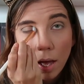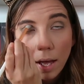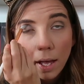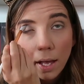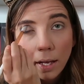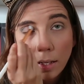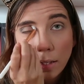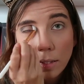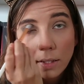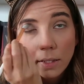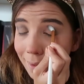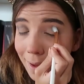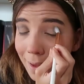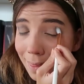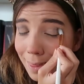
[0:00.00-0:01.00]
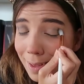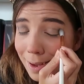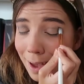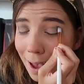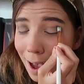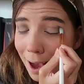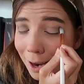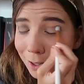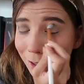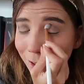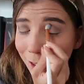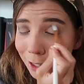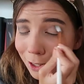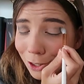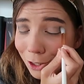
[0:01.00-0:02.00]
And nothing
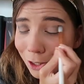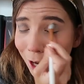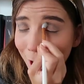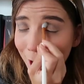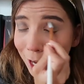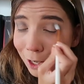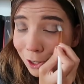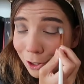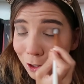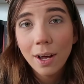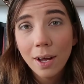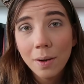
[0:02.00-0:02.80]
actually changed.